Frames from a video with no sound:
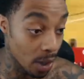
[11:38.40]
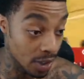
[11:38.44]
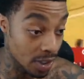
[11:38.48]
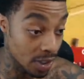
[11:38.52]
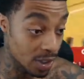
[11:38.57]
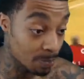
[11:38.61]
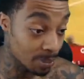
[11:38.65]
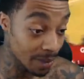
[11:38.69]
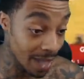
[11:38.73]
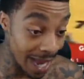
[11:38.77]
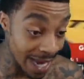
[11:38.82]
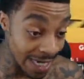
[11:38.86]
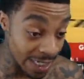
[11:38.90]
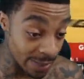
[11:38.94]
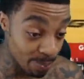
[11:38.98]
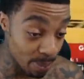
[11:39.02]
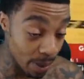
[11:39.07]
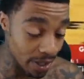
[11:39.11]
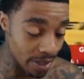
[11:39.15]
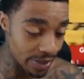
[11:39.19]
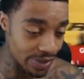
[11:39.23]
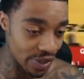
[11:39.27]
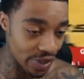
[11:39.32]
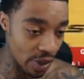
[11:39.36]
Splash
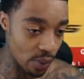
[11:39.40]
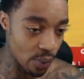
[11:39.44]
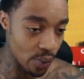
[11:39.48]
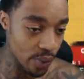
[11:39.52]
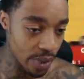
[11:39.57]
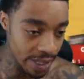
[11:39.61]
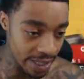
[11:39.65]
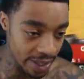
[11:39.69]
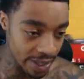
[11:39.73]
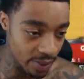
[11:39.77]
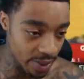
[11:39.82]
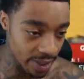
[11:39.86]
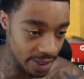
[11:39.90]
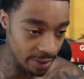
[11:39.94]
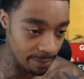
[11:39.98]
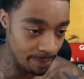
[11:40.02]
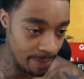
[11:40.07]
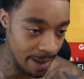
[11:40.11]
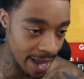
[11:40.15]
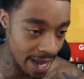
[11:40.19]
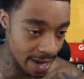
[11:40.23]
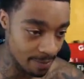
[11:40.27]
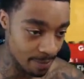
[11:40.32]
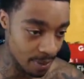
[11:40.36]
Brothers are really, really
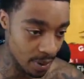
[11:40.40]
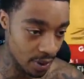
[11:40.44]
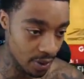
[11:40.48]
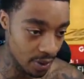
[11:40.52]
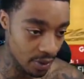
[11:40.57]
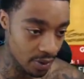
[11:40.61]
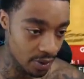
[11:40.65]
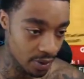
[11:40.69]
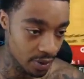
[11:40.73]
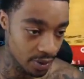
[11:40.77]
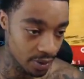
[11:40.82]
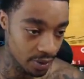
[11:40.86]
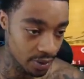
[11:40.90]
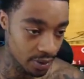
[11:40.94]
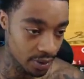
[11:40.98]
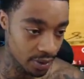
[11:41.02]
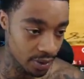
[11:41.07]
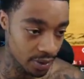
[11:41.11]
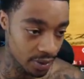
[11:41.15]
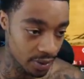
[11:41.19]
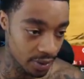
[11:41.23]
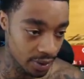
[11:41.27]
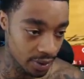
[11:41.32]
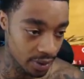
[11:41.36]
back, bro.
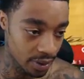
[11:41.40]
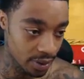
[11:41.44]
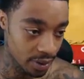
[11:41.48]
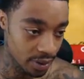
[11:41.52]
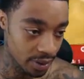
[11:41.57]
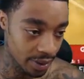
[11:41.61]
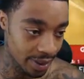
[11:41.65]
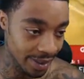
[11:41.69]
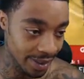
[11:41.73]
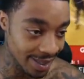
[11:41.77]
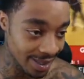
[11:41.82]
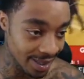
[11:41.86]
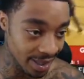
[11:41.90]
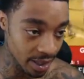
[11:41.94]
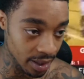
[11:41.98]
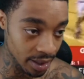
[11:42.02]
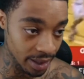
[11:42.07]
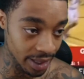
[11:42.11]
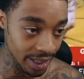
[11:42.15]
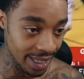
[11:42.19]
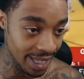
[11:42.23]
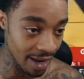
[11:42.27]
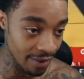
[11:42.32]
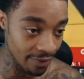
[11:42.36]
This is
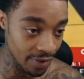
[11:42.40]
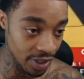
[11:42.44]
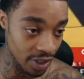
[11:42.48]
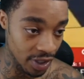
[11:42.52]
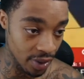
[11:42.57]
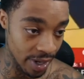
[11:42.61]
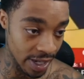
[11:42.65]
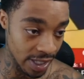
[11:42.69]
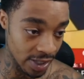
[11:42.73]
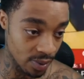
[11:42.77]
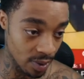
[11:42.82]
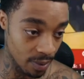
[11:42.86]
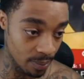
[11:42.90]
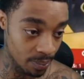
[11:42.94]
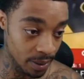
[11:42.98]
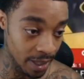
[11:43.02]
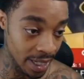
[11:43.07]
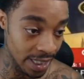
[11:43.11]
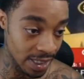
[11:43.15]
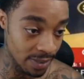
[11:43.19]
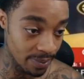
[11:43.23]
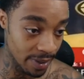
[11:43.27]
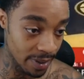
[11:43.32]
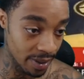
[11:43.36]
literally Kevin Durant's
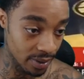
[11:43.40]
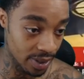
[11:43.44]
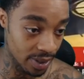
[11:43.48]
replacement,